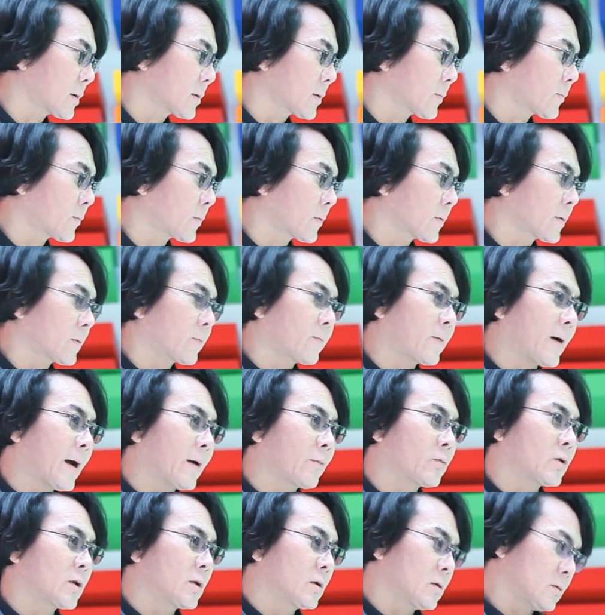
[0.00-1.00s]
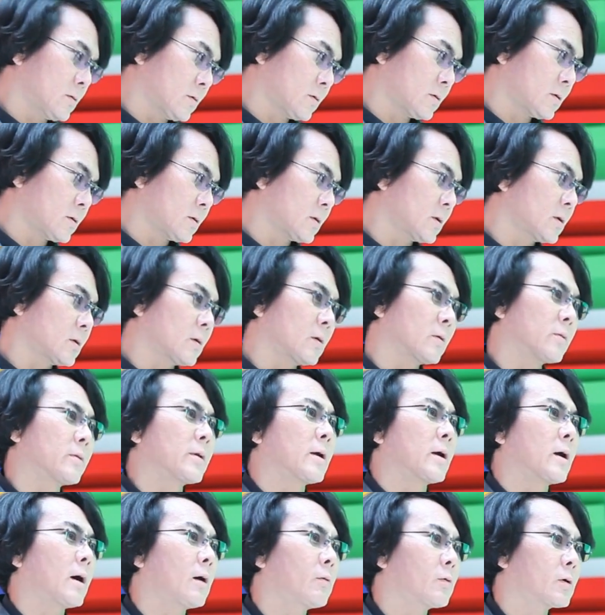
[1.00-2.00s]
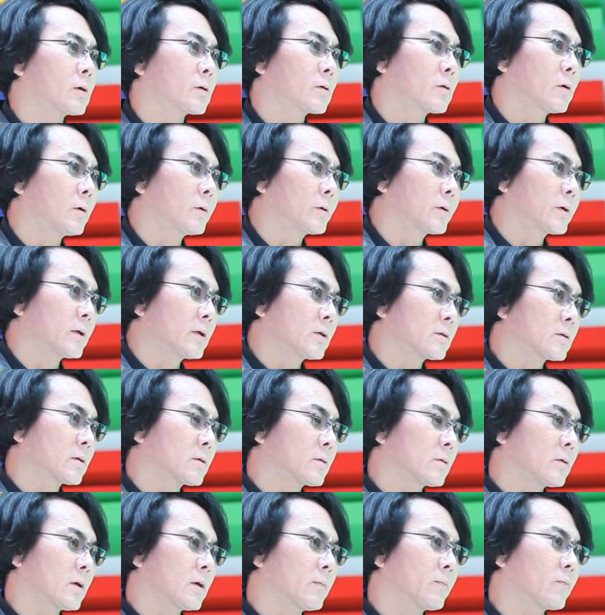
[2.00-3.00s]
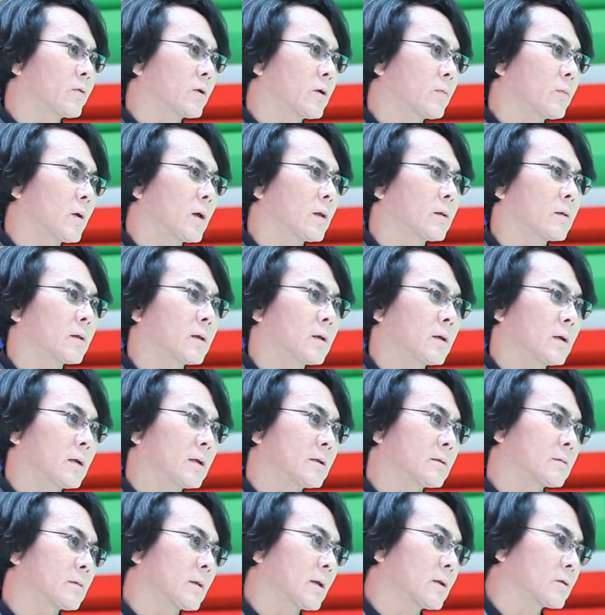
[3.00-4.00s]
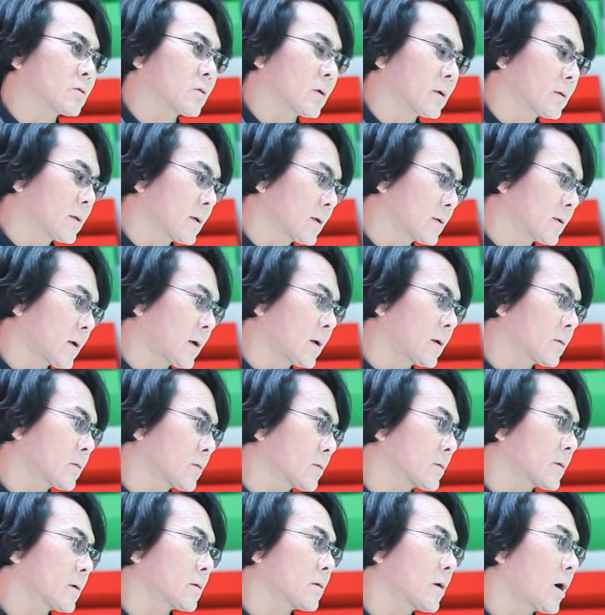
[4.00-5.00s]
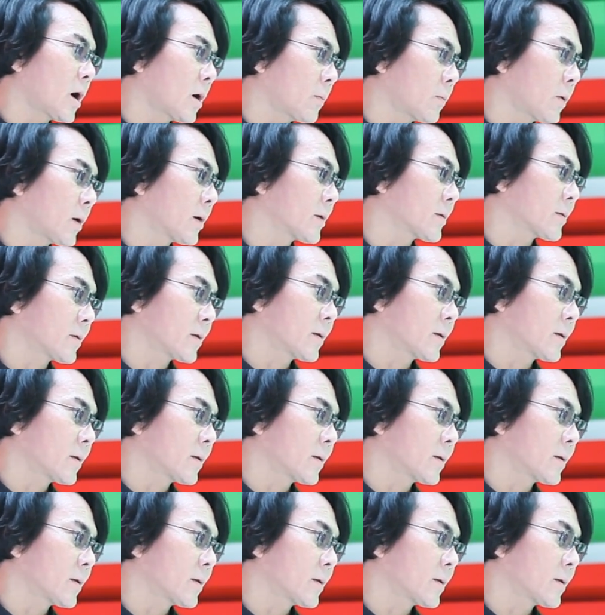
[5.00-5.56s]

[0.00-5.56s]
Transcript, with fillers: for the 5 years. Our goal is to implement the intention and desire to the robots.